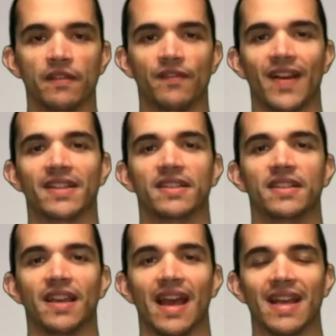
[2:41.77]

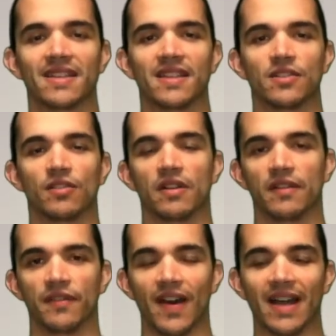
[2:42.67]
fatty acids or
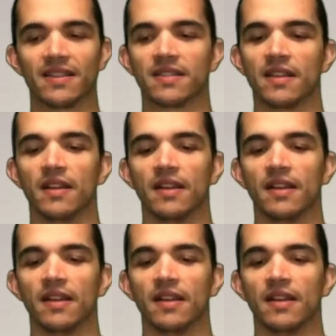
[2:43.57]
fats,